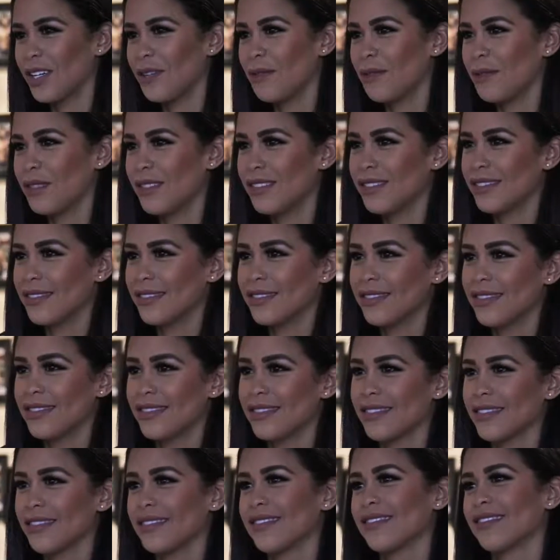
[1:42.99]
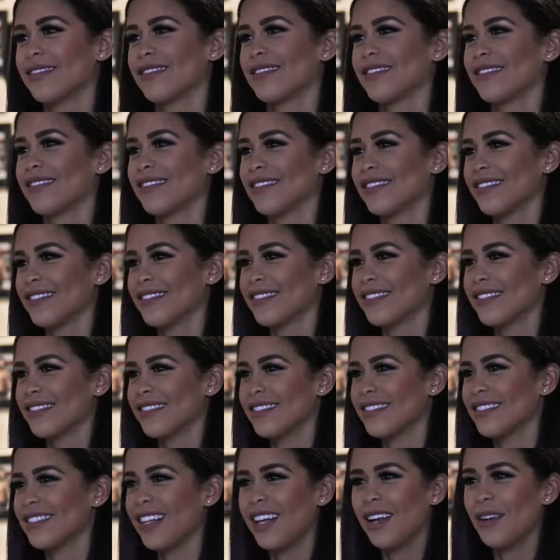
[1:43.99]
it would.
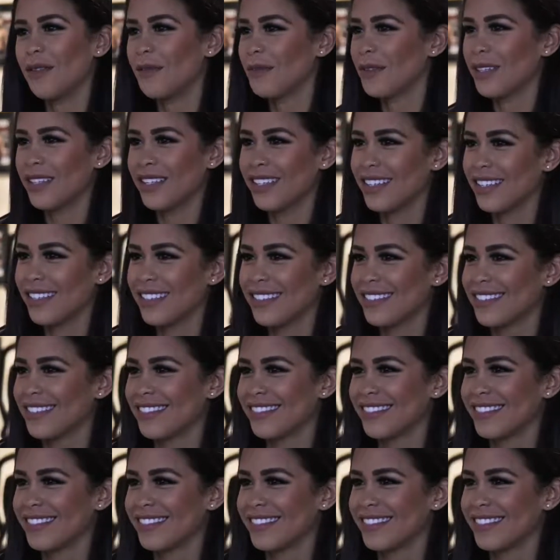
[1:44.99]
Not $1 million.